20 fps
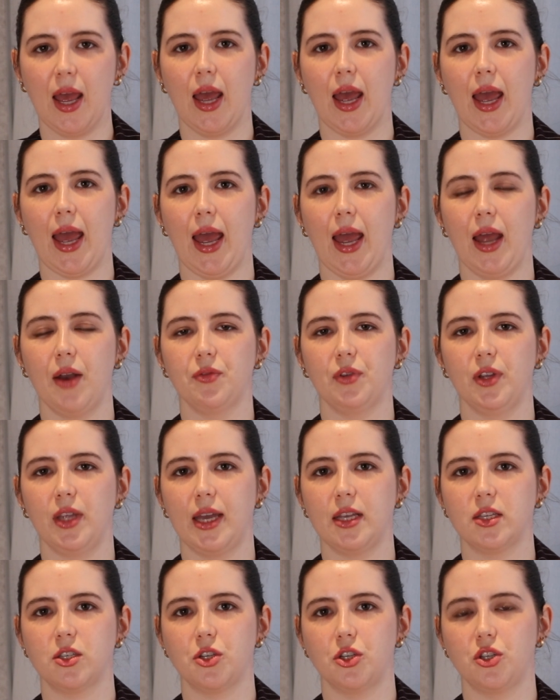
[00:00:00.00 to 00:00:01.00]
and
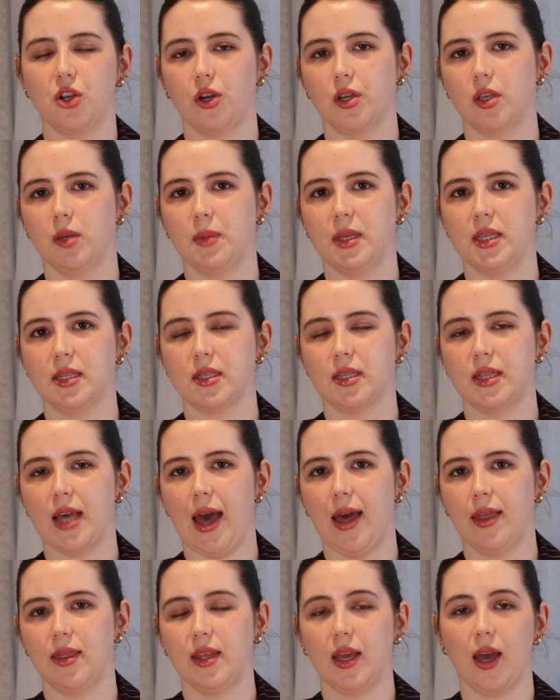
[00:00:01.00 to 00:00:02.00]
relates to documents
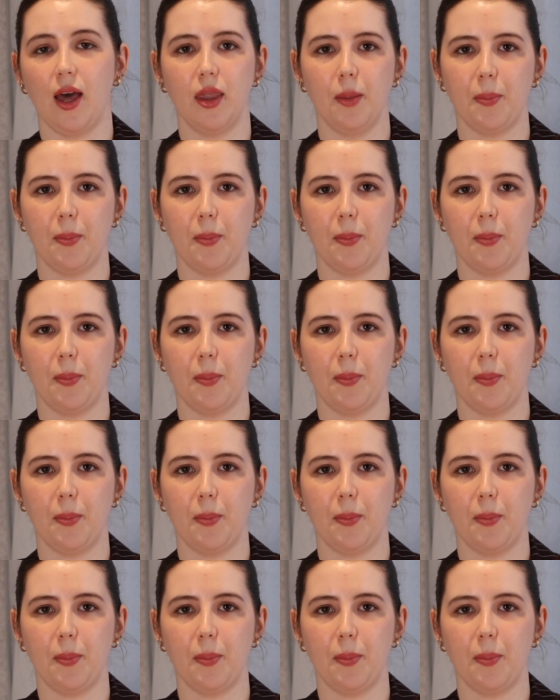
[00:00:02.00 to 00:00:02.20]
that the